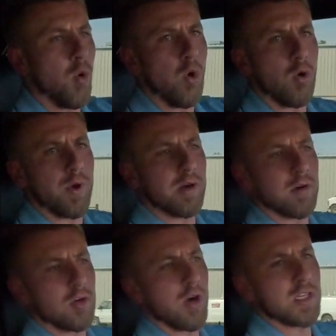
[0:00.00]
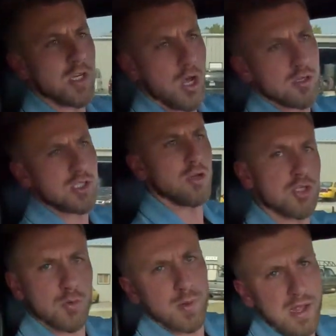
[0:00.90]
or we are across all
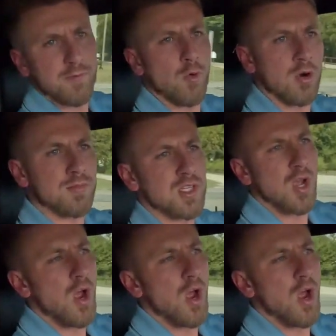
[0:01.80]
social platforms.